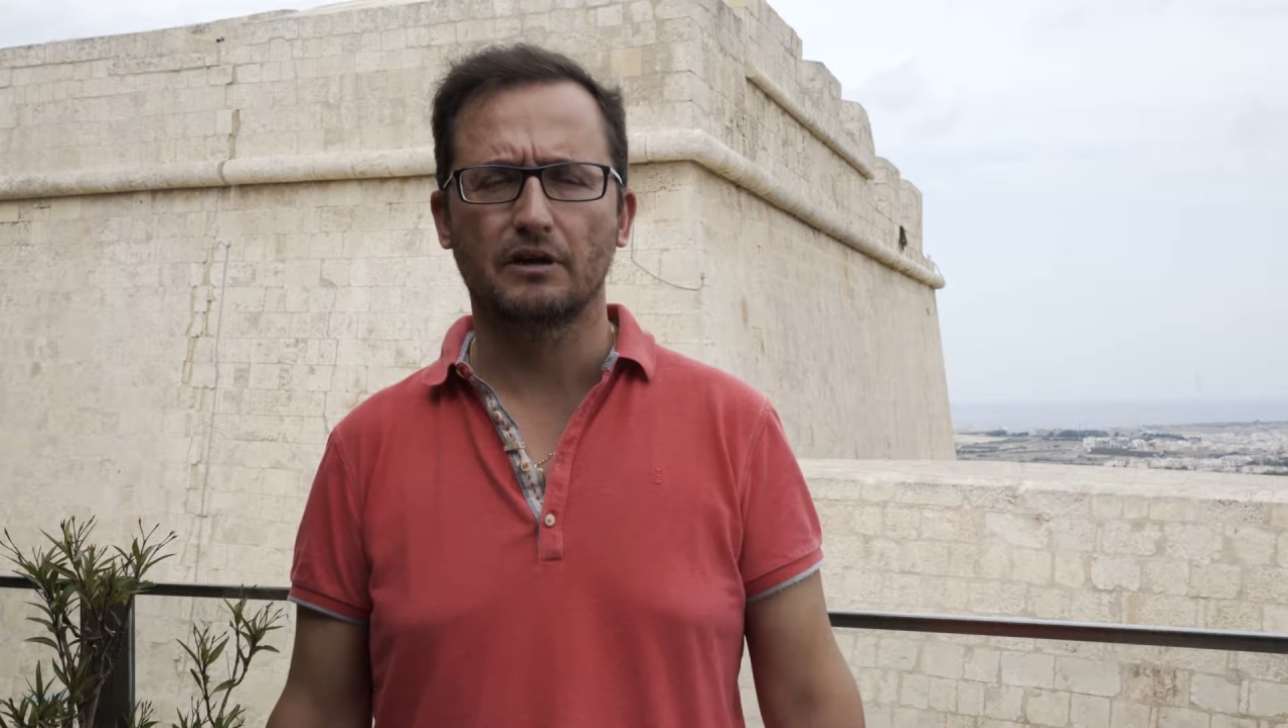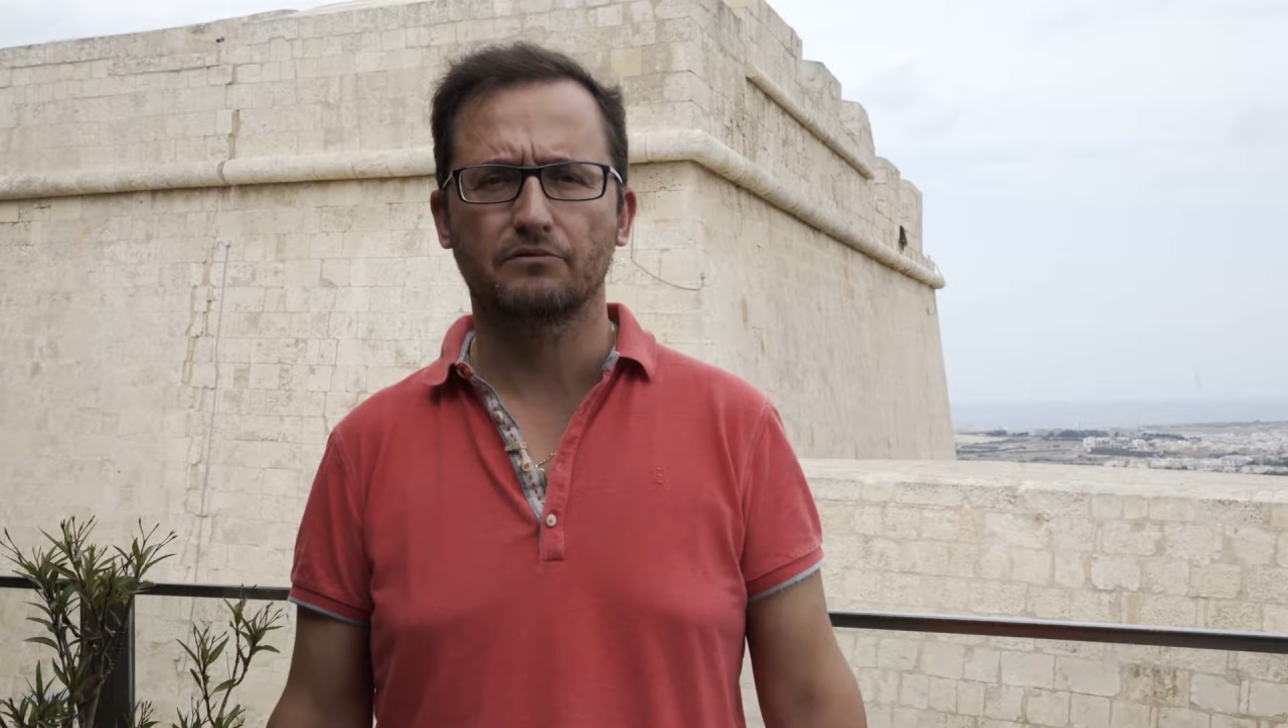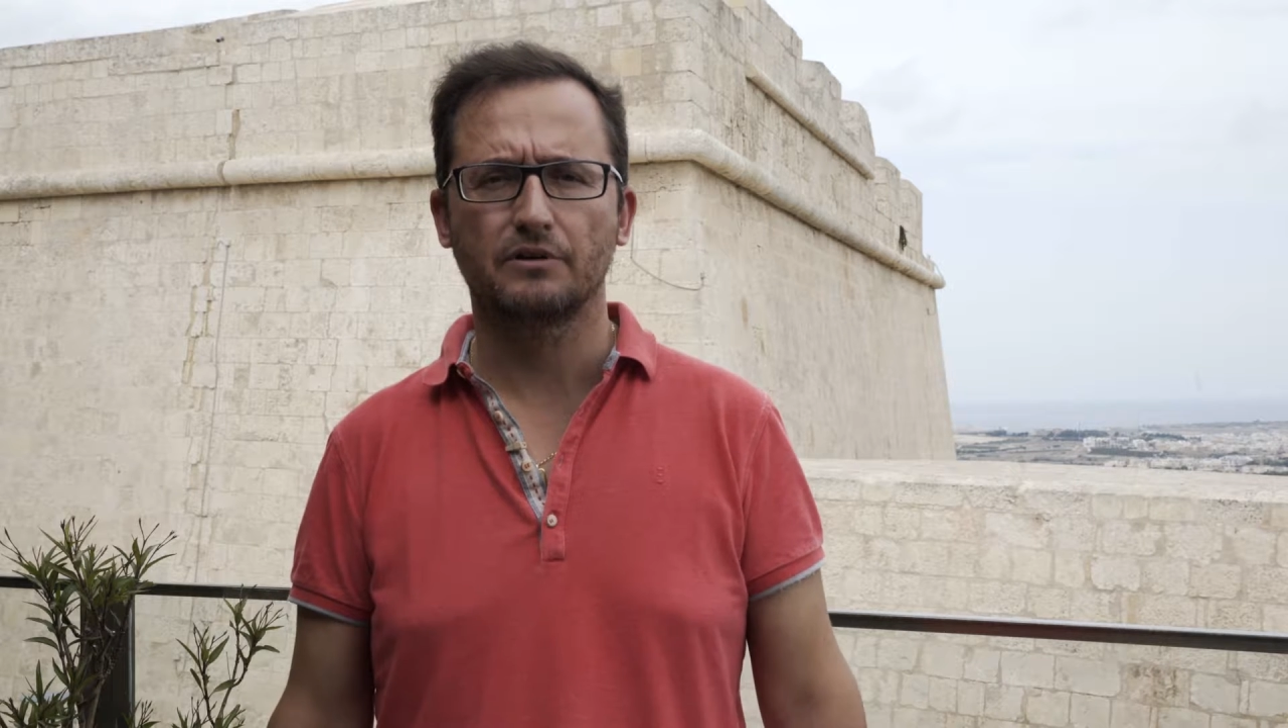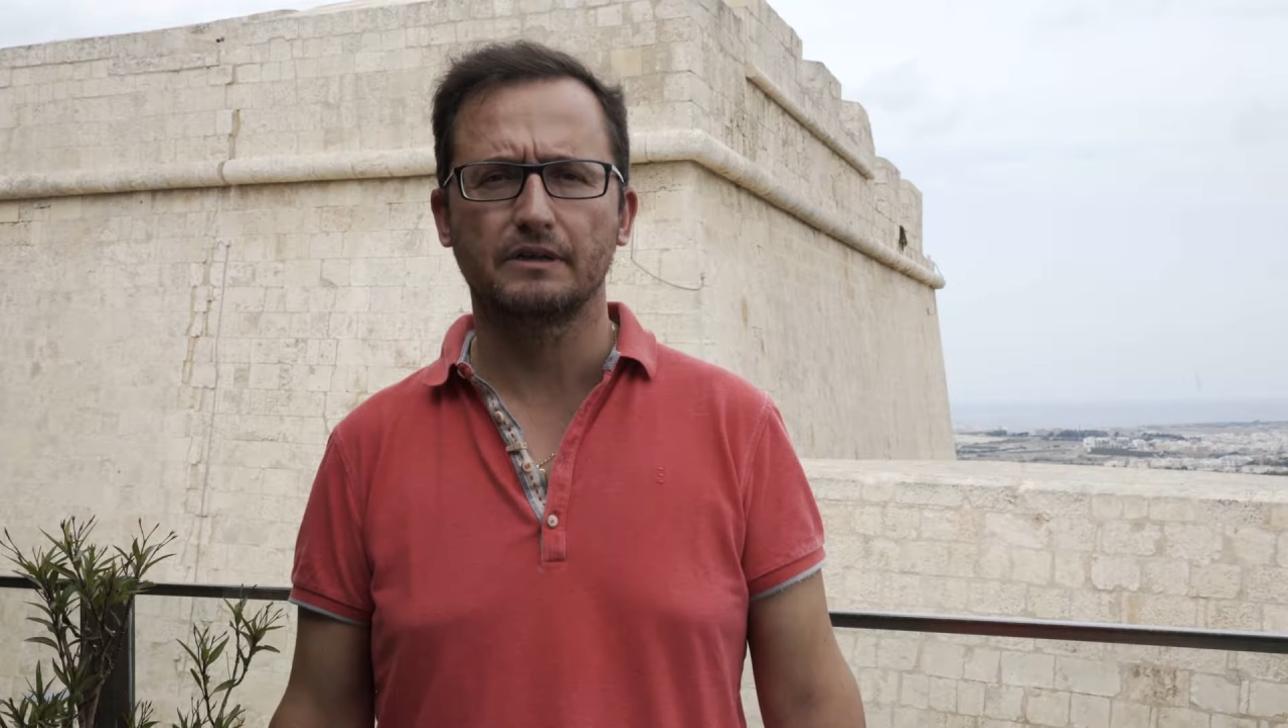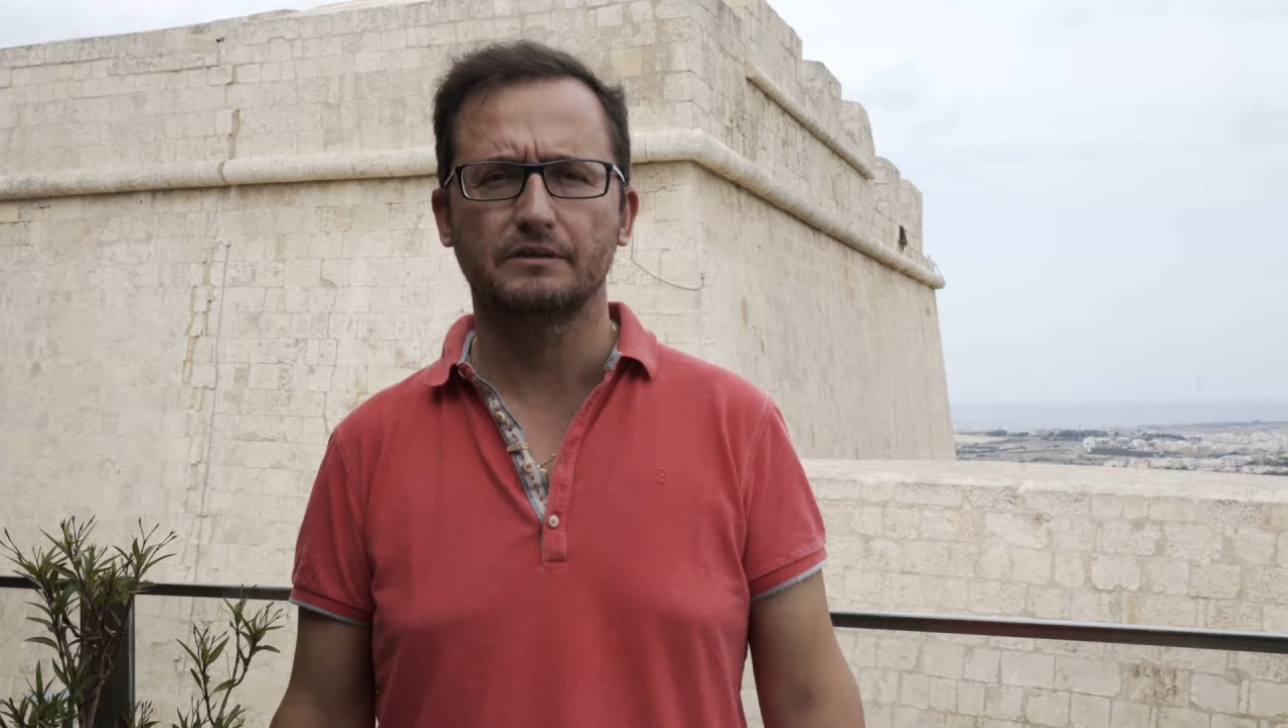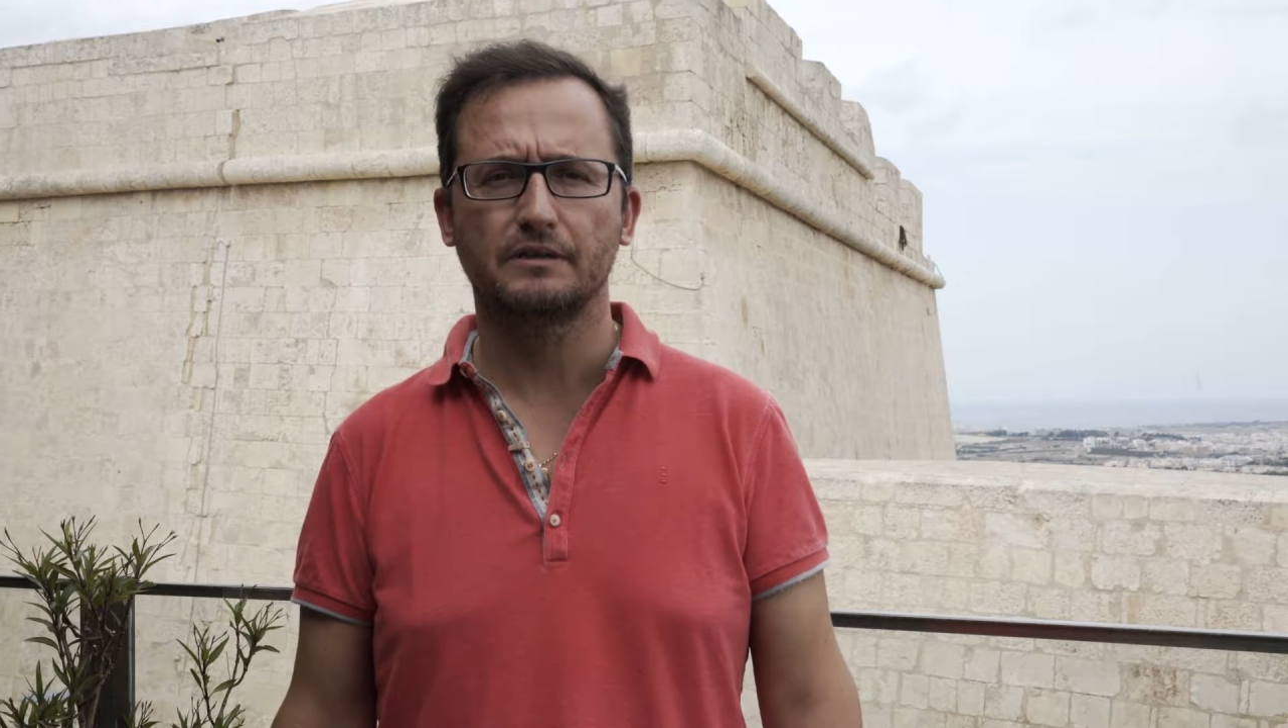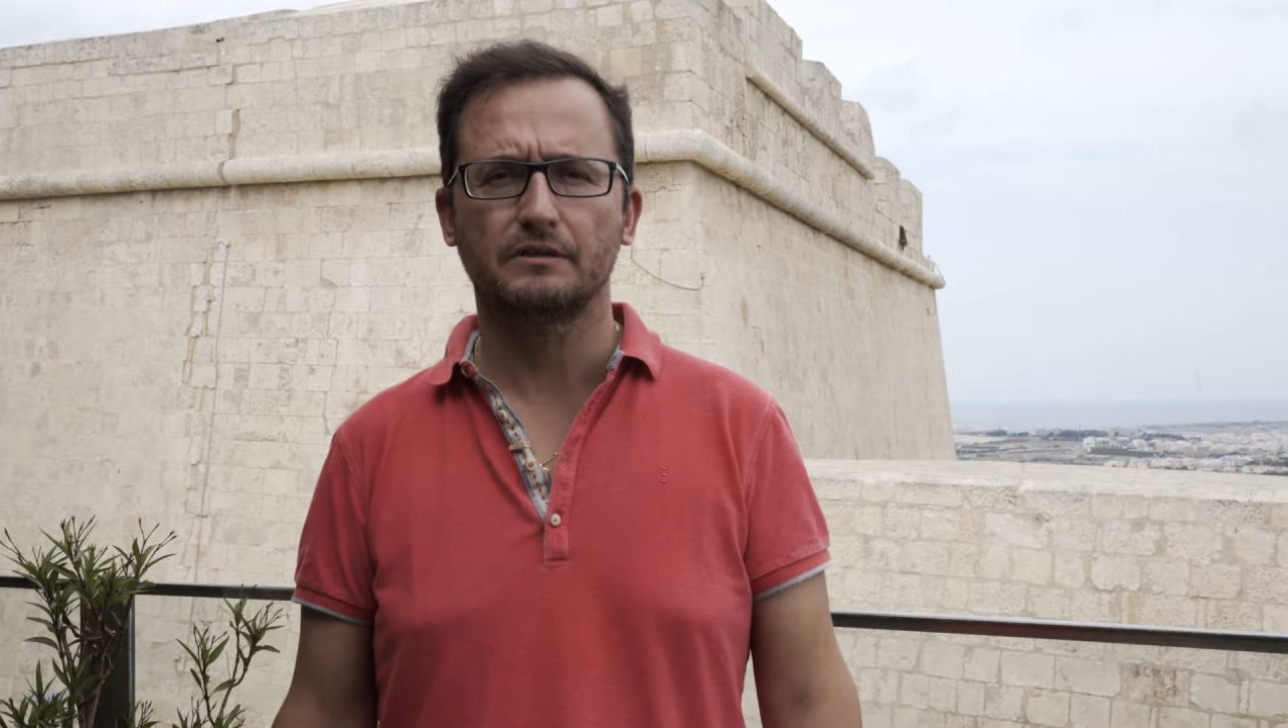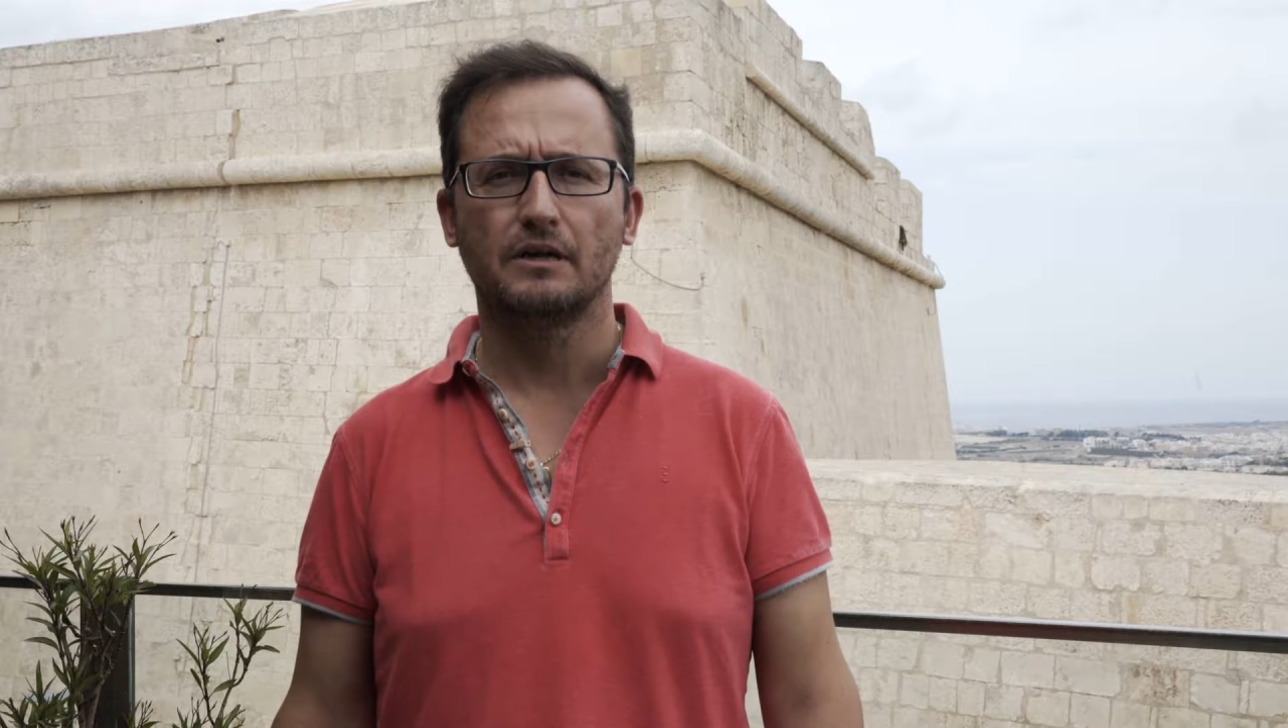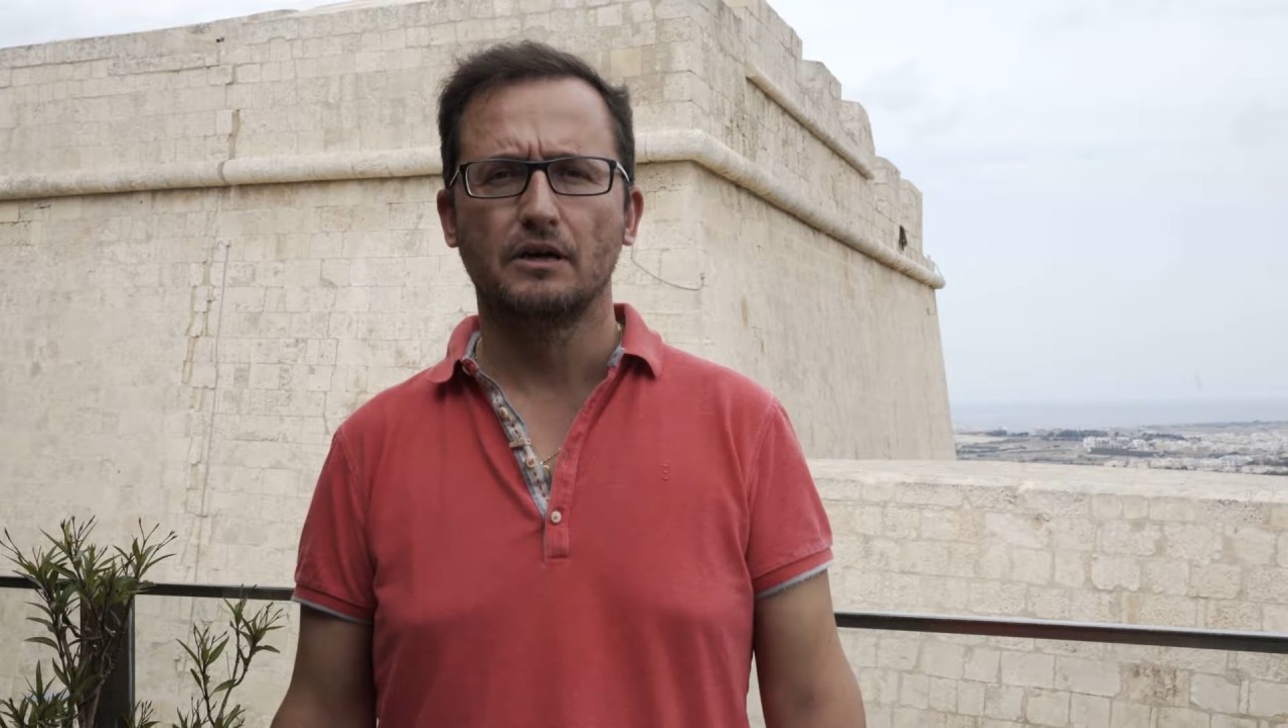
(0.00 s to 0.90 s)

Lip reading: are related